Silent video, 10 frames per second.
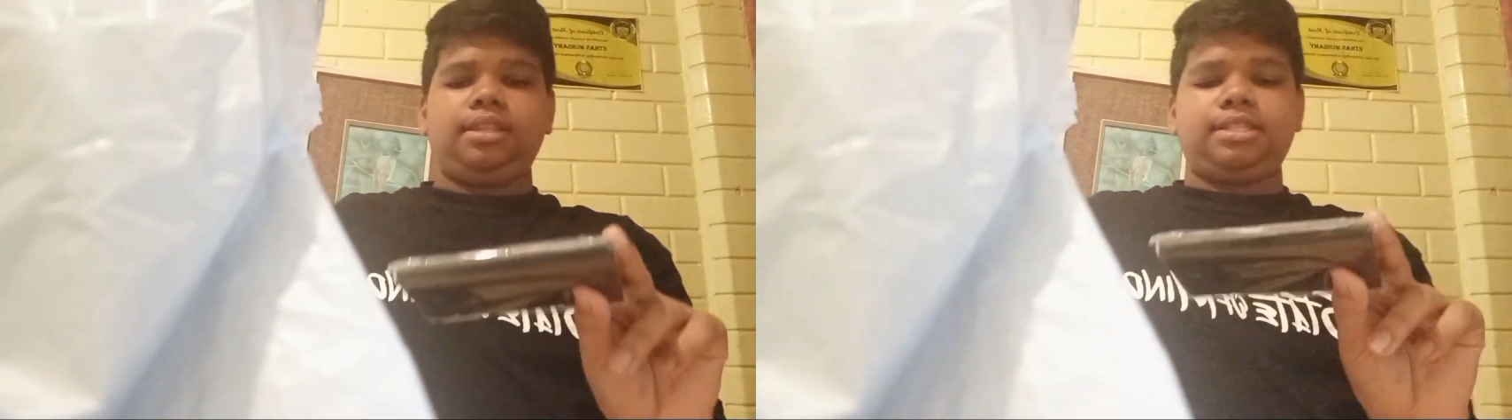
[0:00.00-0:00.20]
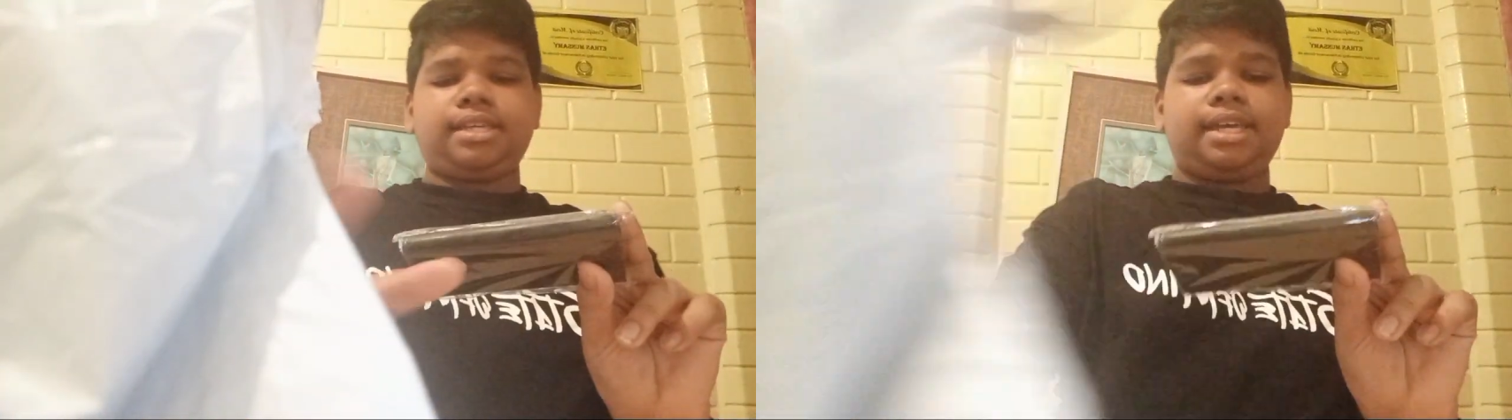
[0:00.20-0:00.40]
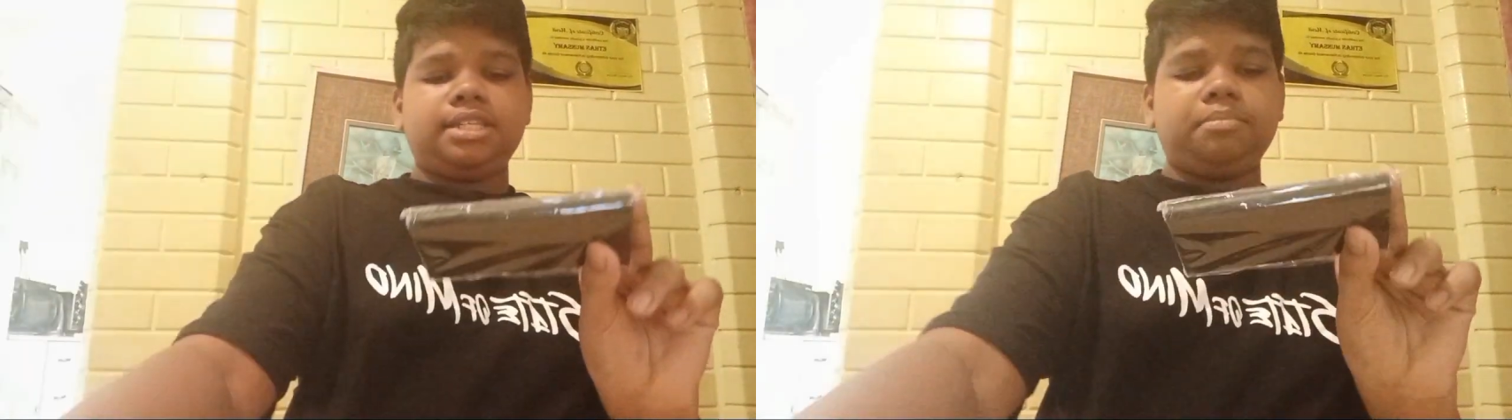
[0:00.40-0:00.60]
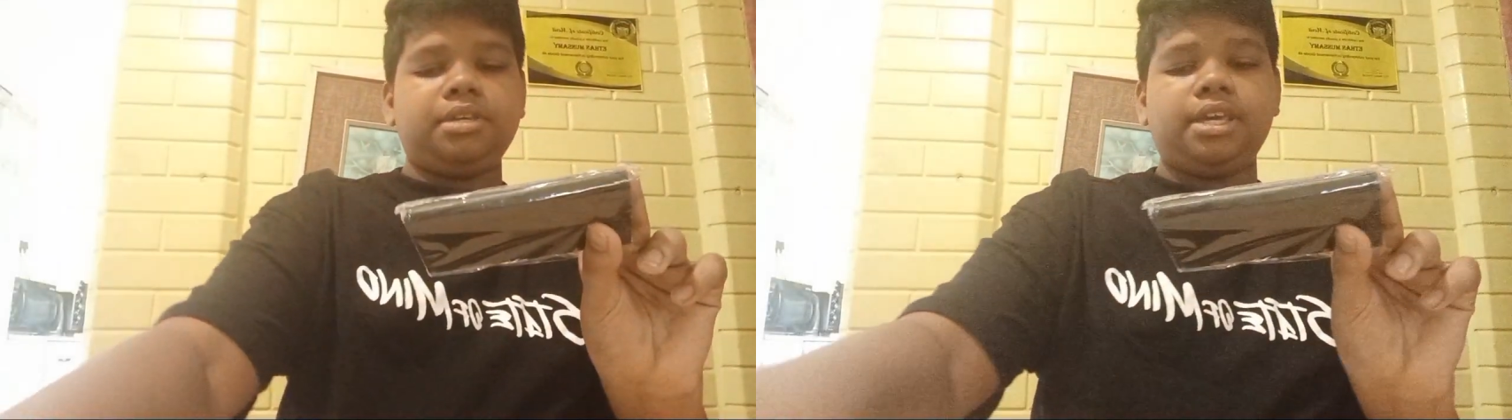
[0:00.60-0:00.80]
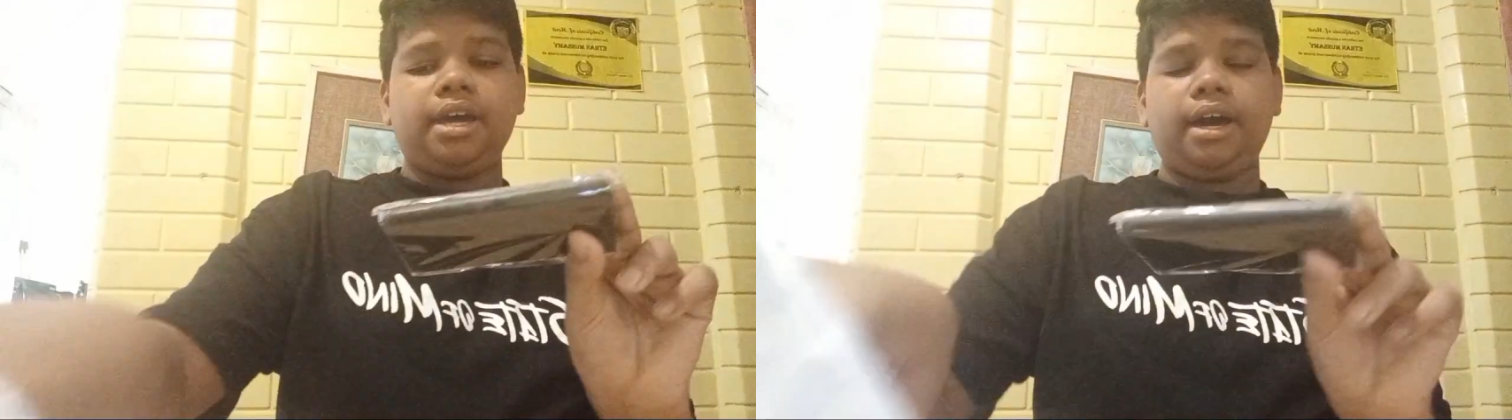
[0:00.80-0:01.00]
this item
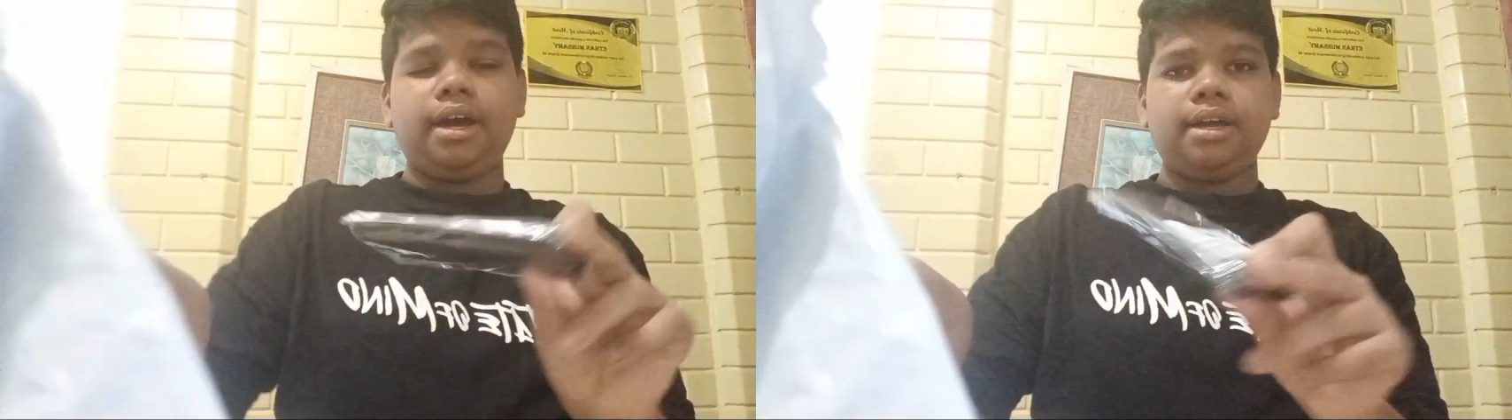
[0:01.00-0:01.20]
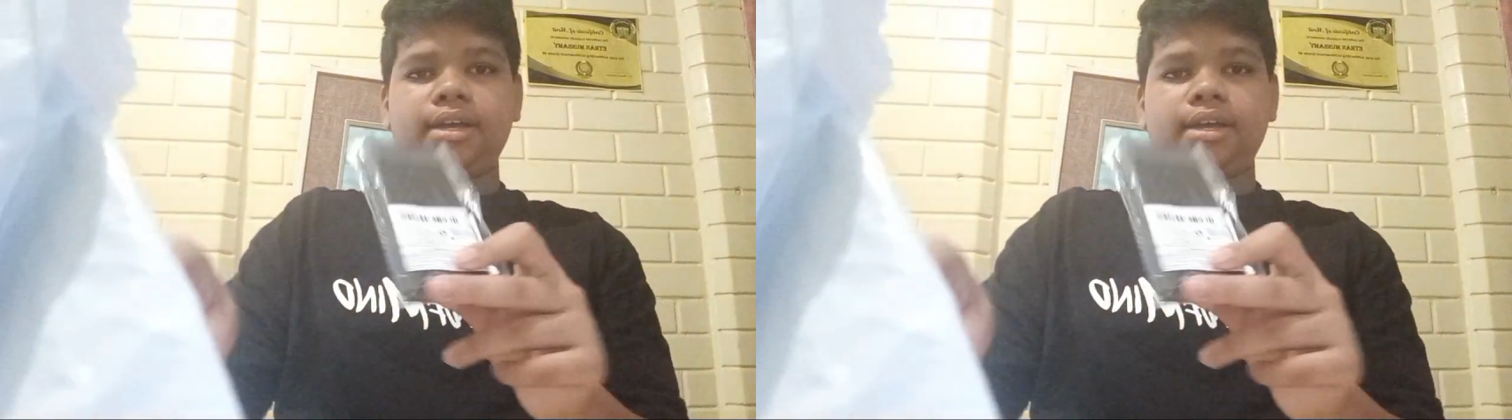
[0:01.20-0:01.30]
here.